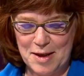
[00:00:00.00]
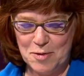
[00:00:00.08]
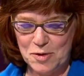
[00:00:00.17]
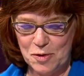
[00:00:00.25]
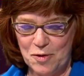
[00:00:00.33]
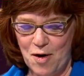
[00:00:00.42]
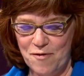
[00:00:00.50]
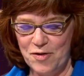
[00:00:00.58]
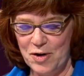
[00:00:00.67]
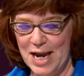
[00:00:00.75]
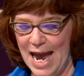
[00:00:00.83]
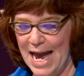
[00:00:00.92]
those are
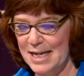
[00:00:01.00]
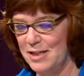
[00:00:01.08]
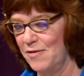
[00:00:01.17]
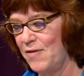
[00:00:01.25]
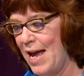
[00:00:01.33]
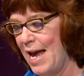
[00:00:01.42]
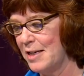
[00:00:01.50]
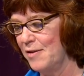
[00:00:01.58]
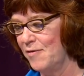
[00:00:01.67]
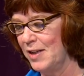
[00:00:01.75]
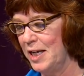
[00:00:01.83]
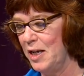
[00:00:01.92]
very
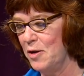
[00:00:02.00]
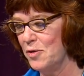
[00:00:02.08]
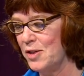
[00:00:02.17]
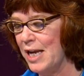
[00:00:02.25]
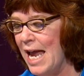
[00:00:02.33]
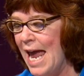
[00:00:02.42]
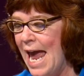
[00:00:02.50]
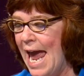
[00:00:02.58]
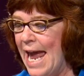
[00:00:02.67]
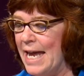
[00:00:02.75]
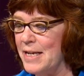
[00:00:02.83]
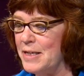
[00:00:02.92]
actively used.
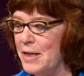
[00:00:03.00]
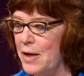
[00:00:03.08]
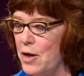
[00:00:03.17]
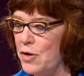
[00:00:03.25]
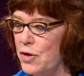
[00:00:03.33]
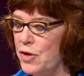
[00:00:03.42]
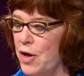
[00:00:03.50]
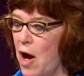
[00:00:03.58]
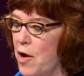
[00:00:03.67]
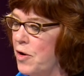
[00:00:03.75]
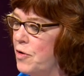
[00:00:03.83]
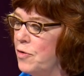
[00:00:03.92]
And
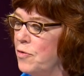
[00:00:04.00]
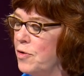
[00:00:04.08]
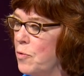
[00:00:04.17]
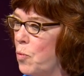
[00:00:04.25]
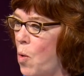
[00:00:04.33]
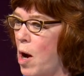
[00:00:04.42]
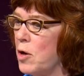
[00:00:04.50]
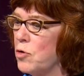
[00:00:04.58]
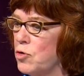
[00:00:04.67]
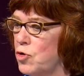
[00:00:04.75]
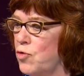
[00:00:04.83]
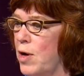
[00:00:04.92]
do the
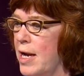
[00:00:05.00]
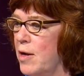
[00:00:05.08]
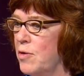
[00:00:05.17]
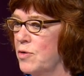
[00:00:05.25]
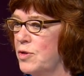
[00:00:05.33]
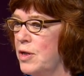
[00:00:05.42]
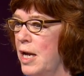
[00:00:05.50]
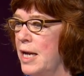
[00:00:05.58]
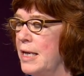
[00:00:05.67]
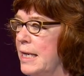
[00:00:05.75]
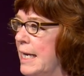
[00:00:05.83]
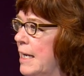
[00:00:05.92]
water trails
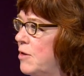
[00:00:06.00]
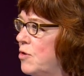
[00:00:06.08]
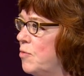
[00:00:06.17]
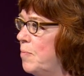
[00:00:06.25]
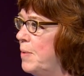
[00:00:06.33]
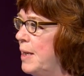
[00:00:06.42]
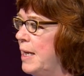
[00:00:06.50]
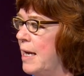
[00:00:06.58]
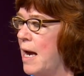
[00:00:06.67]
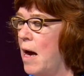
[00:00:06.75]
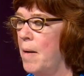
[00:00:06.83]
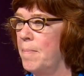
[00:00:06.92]
need to be
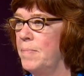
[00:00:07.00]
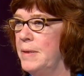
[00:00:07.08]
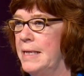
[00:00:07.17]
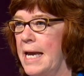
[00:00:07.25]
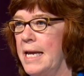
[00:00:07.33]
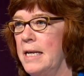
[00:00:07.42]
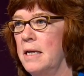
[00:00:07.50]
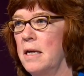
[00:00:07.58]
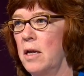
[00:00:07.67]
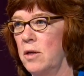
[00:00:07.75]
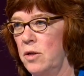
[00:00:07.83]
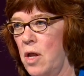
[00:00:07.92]
updated
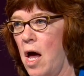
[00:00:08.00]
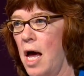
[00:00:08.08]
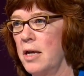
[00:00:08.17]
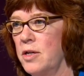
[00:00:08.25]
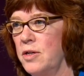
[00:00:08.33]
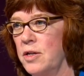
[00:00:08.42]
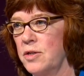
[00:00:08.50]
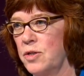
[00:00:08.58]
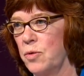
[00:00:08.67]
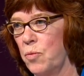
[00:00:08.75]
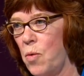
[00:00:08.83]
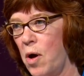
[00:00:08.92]
a lot? Does
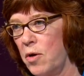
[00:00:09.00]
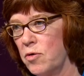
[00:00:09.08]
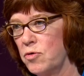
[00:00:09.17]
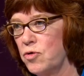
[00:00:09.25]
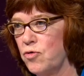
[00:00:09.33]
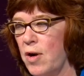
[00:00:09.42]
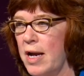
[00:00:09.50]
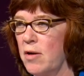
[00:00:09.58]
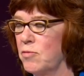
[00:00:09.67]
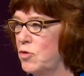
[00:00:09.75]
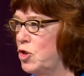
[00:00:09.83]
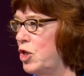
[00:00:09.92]
the water
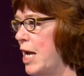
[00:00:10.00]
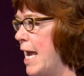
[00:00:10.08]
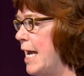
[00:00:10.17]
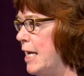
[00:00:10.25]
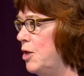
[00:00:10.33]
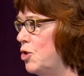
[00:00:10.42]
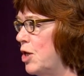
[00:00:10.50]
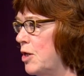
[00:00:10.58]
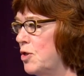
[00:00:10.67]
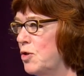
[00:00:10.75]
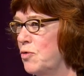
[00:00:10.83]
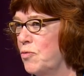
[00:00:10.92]
trail change
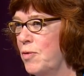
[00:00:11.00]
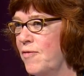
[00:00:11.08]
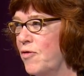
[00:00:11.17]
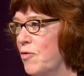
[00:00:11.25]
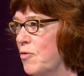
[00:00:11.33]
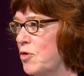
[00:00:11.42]
as the river